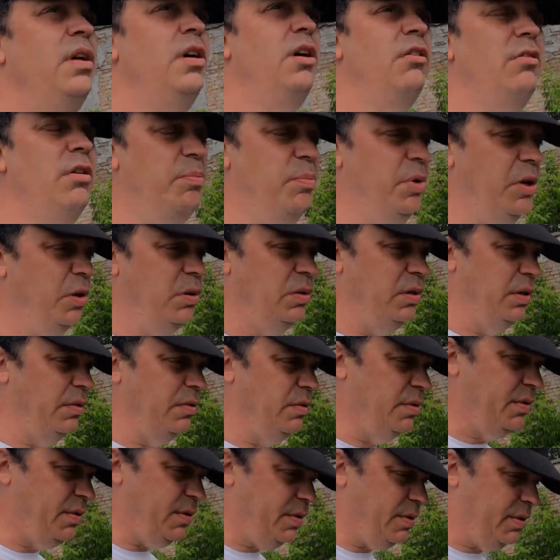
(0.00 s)
or
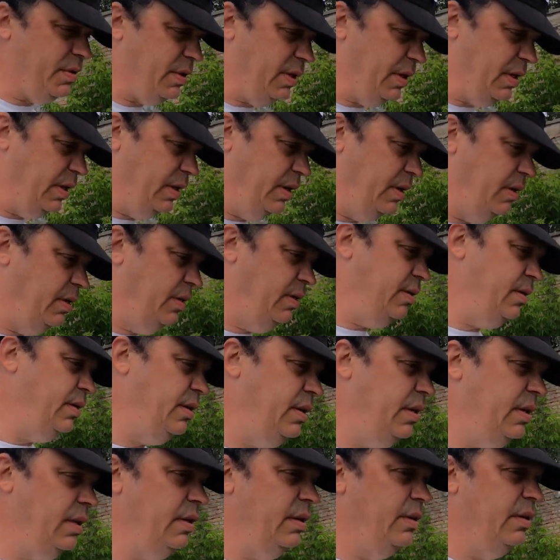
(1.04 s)
opponents uh,
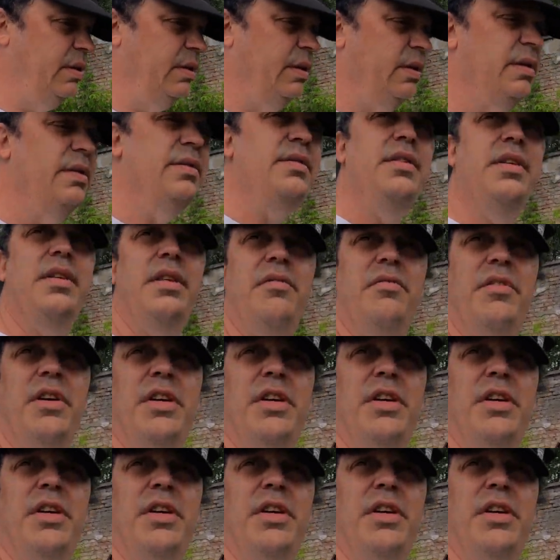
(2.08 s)
to the